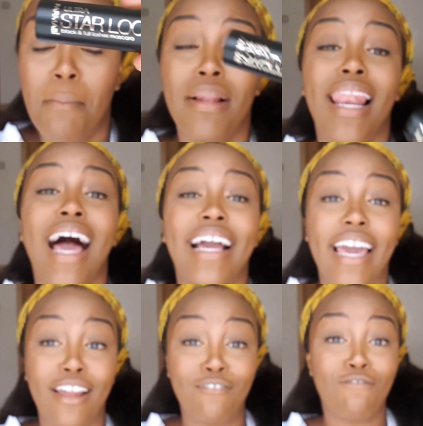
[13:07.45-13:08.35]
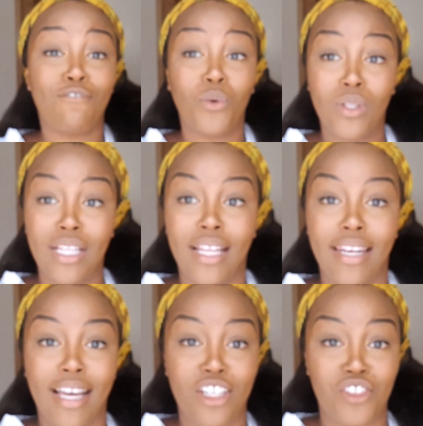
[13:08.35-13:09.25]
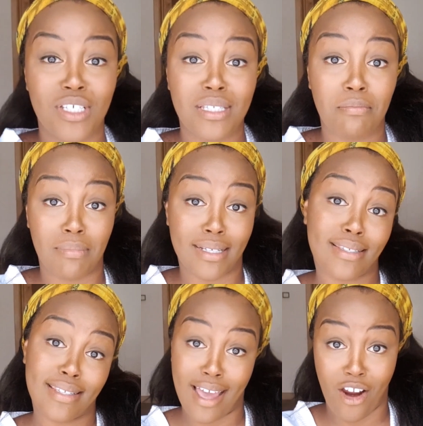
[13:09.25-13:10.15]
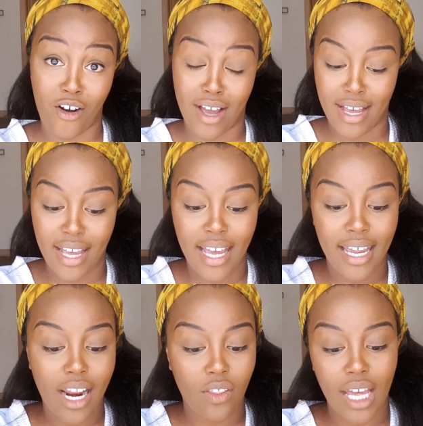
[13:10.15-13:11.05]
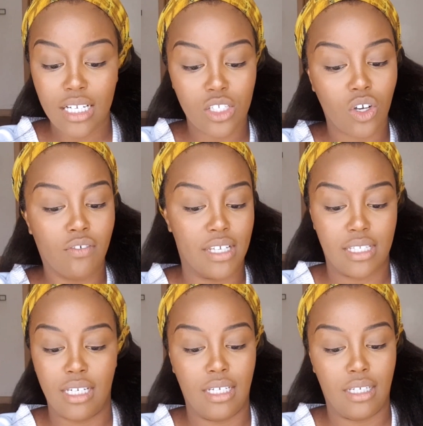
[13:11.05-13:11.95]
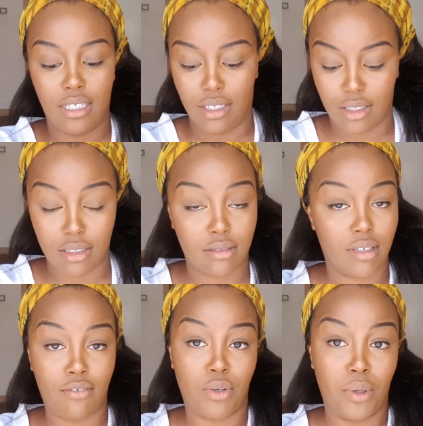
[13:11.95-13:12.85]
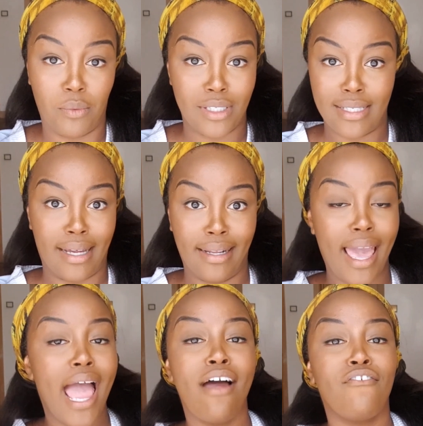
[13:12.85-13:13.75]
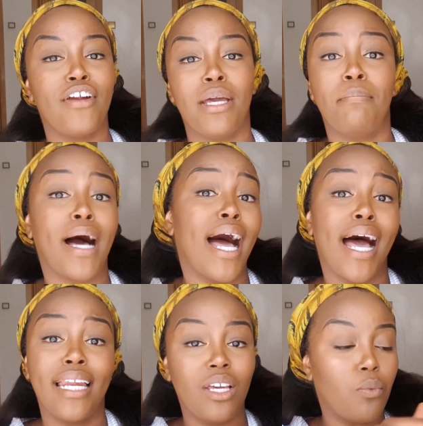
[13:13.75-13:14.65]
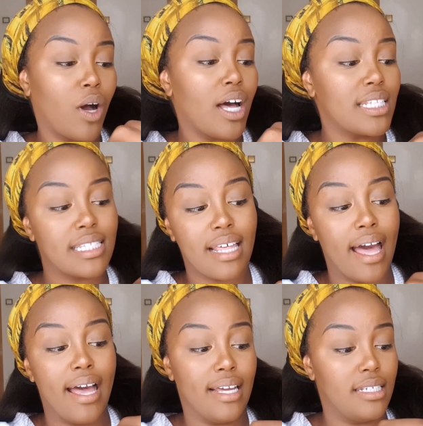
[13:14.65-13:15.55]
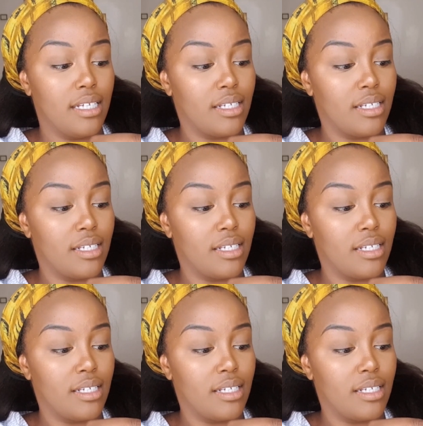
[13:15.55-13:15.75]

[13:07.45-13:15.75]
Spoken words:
Black and Full Lashes Mascara. Now that is obviously, everyone wants that. Everybody wants that.